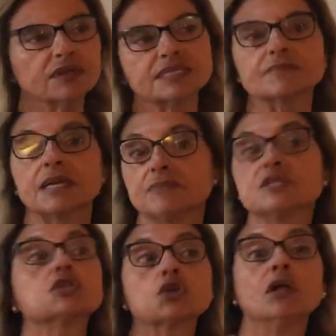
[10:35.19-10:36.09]
sometimes
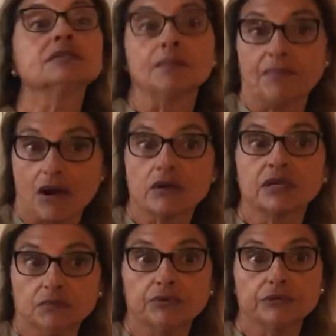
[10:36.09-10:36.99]
it's called a
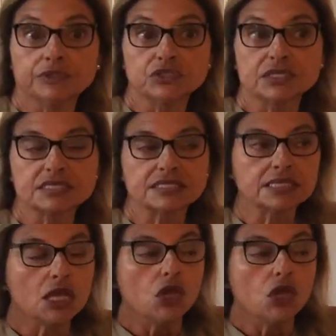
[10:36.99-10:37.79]
bargain purchase.